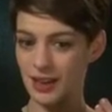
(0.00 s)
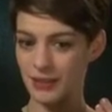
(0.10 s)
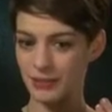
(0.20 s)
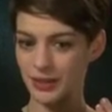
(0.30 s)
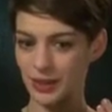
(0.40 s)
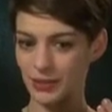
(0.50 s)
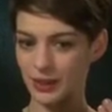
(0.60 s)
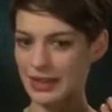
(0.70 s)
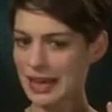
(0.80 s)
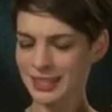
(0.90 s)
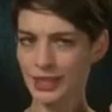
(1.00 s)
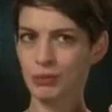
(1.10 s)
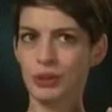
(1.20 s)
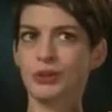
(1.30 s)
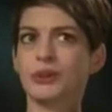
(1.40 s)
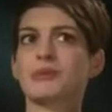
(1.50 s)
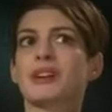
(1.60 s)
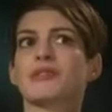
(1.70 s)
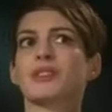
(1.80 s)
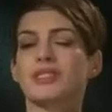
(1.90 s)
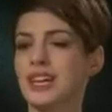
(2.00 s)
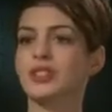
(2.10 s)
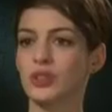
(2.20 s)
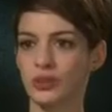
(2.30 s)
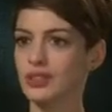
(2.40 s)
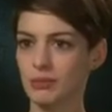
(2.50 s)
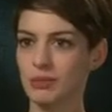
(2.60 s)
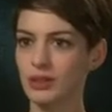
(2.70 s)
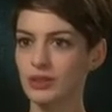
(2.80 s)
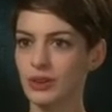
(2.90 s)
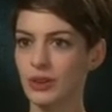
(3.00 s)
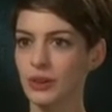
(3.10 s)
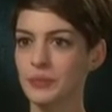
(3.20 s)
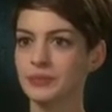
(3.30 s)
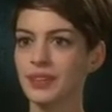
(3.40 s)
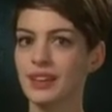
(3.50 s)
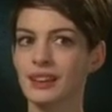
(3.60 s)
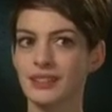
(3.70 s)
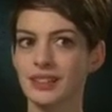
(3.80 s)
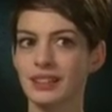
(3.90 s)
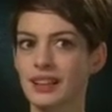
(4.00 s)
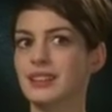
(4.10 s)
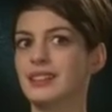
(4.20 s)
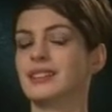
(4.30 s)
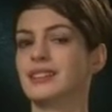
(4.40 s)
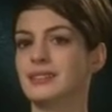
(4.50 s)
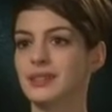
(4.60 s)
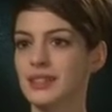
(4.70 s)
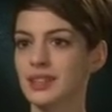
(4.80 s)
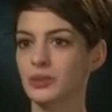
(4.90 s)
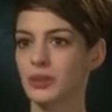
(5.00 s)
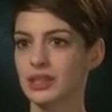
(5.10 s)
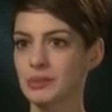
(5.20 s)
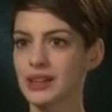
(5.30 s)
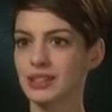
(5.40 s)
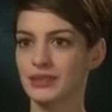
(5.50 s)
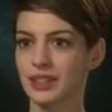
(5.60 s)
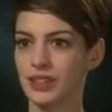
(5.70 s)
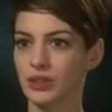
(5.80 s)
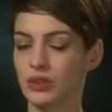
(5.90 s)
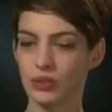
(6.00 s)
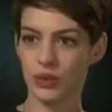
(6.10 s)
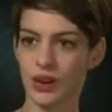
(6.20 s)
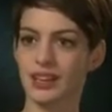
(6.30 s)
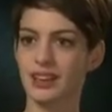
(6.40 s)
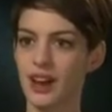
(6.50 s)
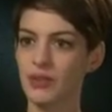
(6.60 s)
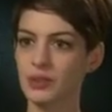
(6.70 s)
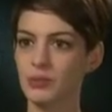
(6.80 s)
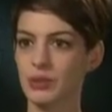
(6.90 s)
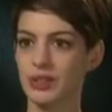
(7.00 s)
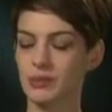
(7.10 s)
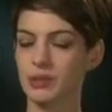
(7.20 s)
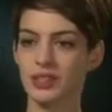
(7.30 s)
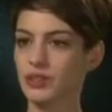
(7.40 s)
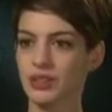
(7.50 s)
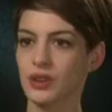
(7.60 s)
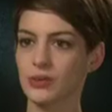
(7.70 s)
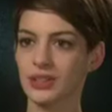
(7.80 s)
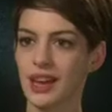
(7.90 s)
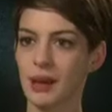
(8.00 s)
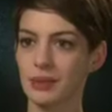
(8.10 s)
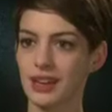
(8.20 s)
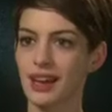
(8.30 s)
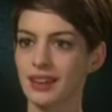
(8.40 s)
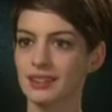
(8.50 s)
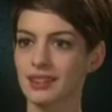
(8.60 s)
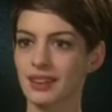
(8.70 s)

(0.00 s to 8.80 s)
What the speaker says: the last thing in the world you expect to feel dangerous, a musical, feel like, things were unexpected, feel like you couldn't quite get comfortable with it because you didn't know what was going to happen next.